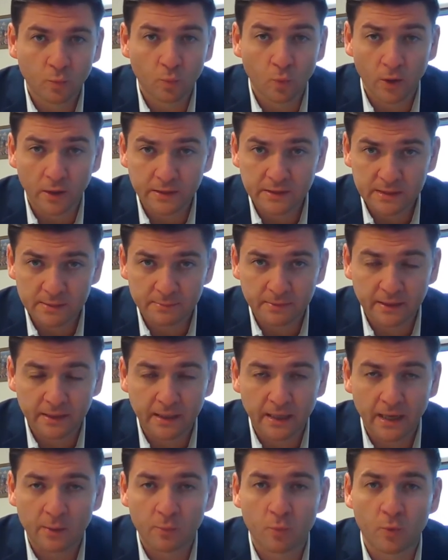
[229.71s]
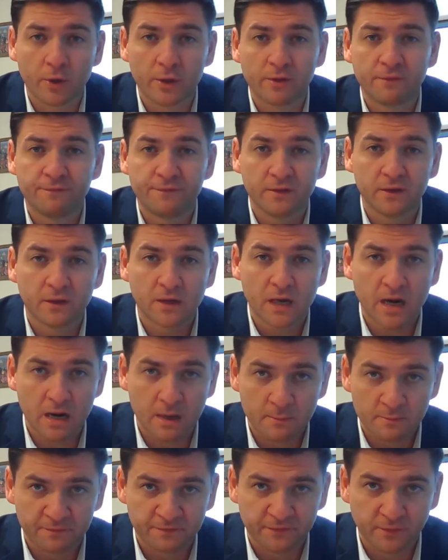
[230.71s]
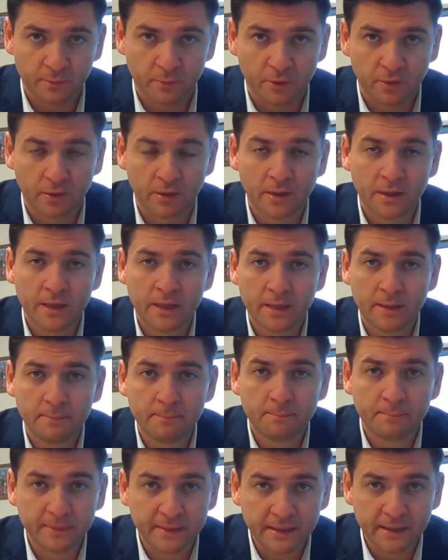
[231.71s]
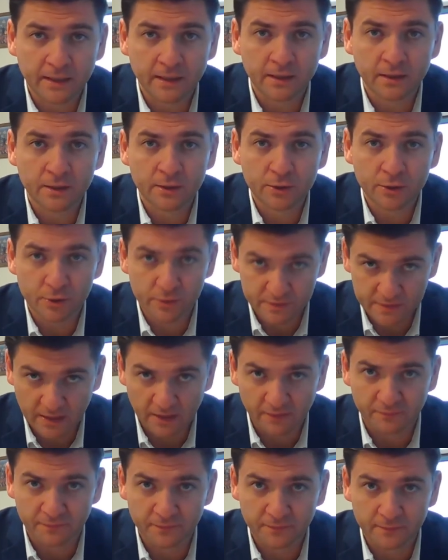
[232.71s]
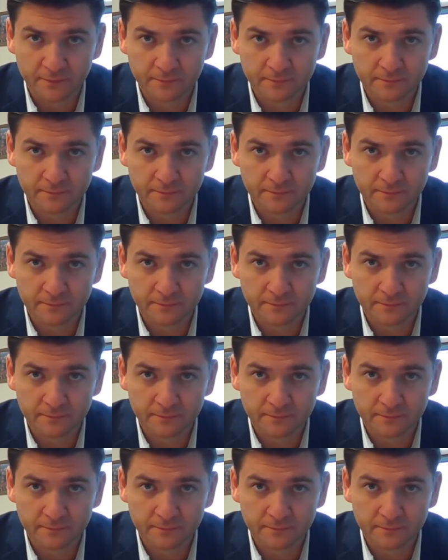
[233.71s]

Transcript: want to be and where you feel comfortable being yourself.